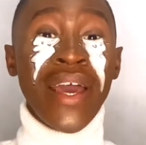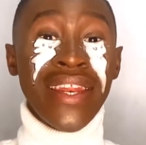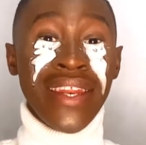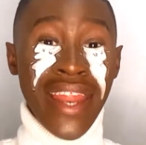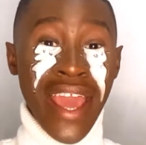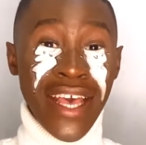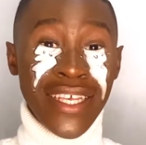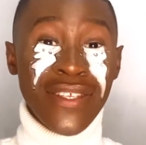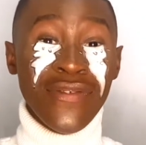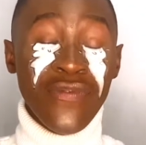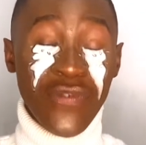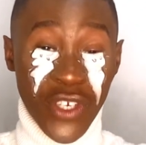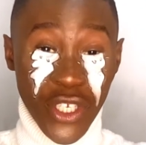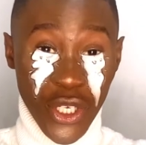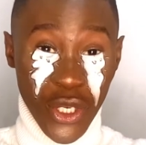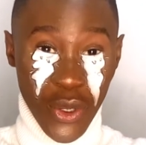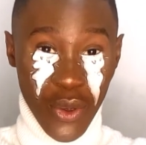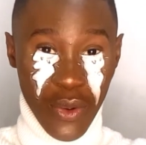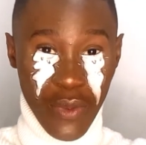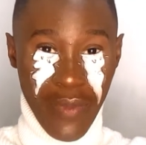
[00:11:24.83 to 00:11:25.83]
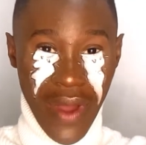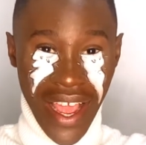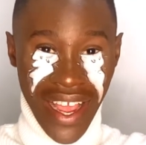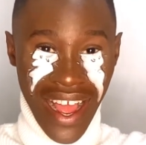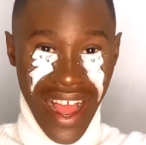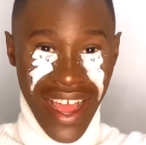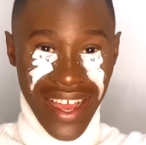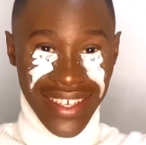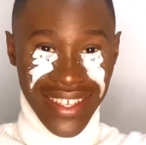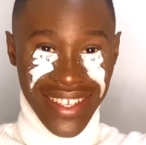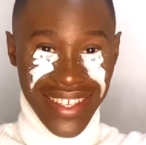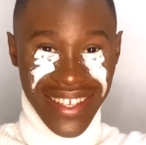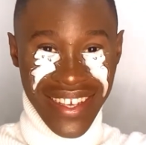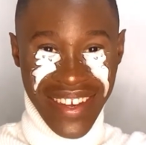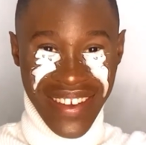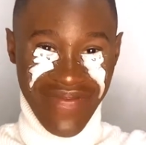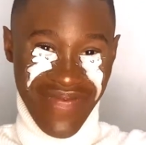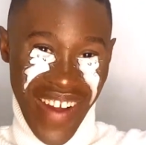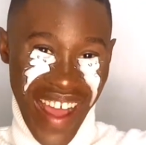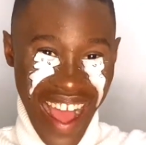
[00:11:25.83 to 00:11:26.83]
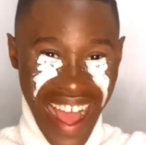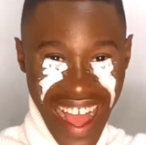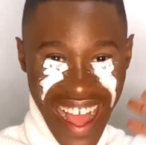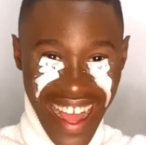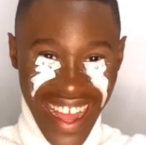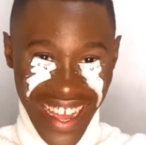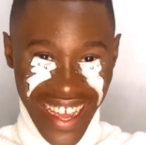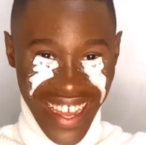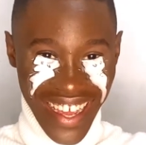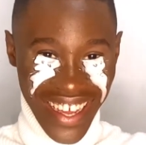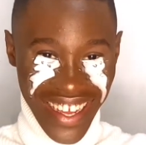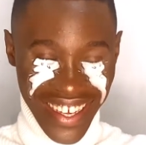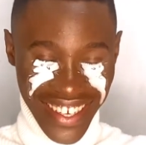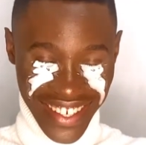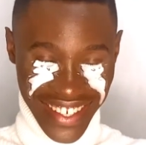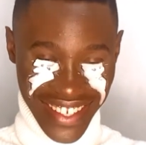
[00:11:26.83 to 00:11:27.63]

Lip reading: next video. Bye guys. Bye.